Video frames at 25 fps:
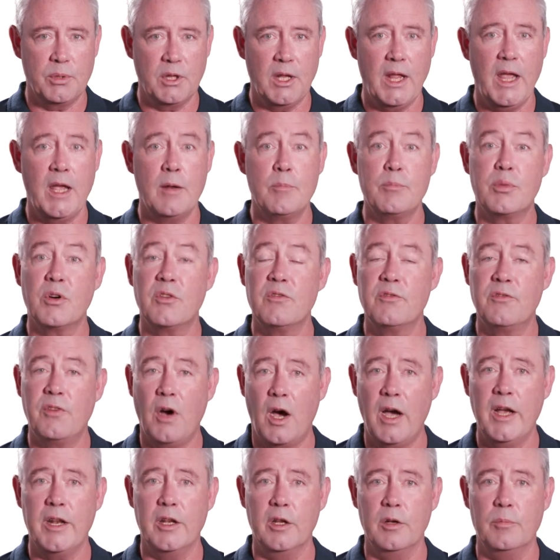plan
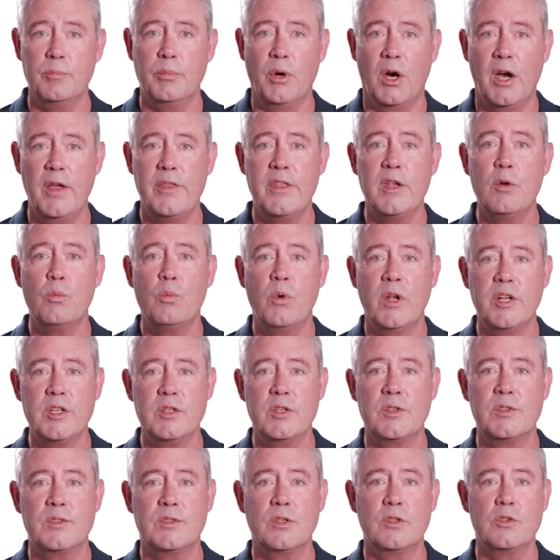provided by their
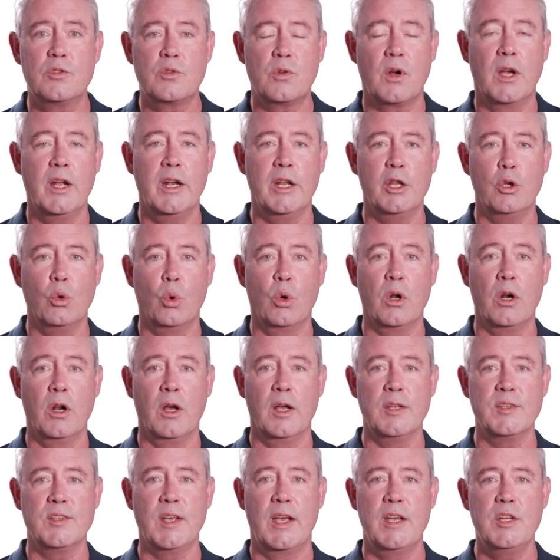registered training
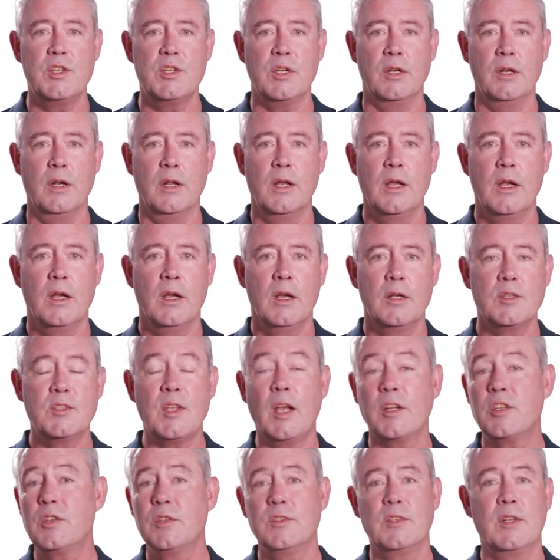organisation,
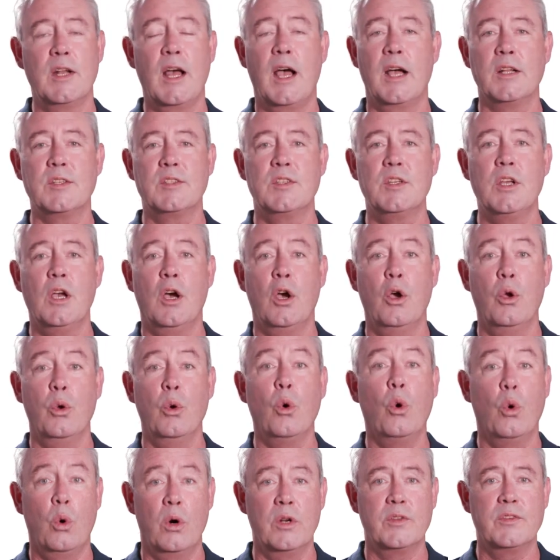such as an
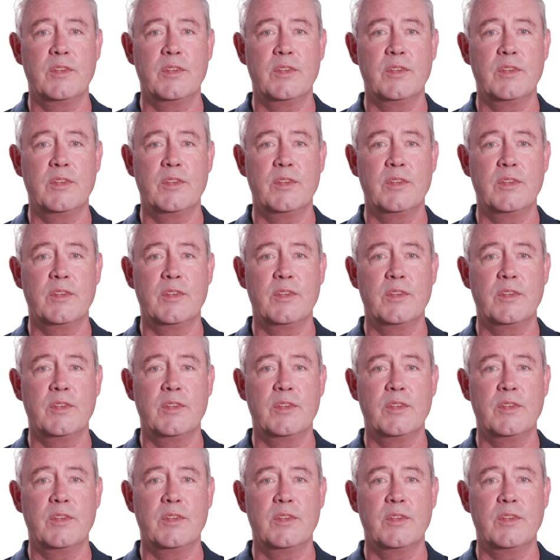RTO or a